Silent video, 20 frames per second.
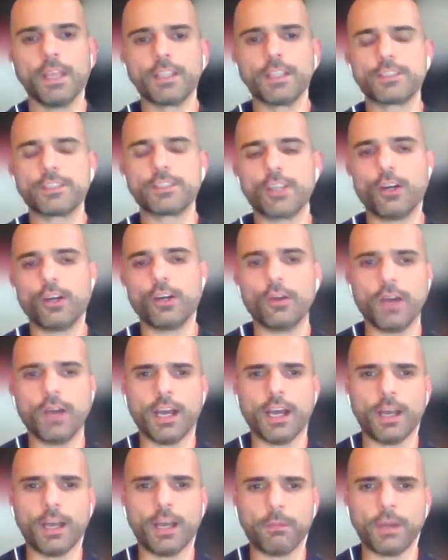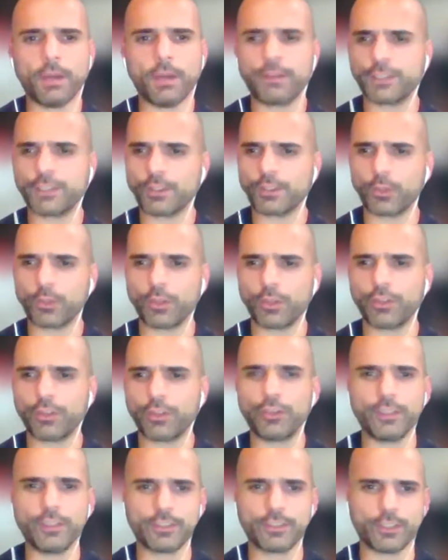So I've just thought of
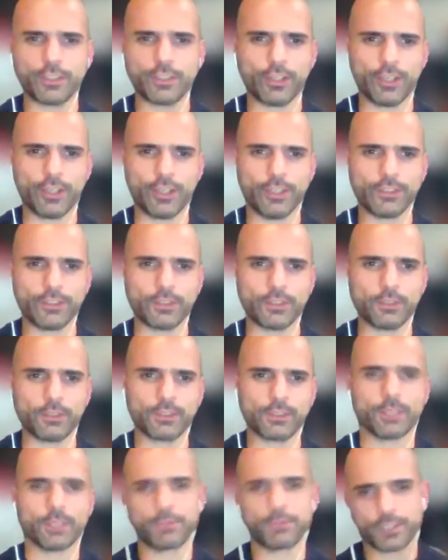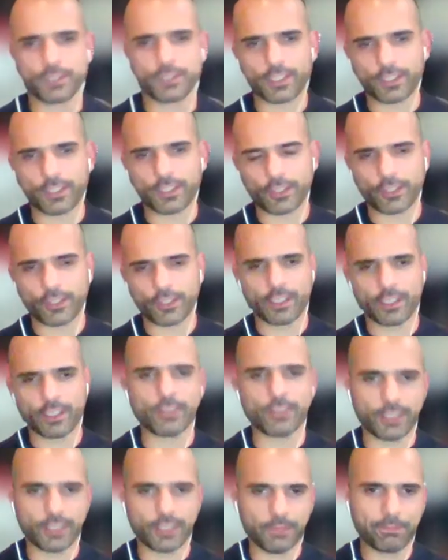3 scenarios, so I'm just going to throw it
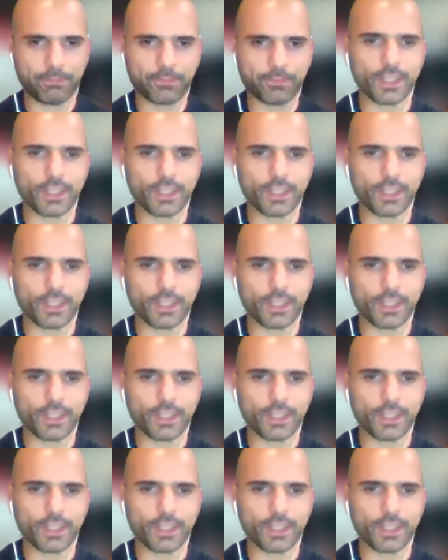out there.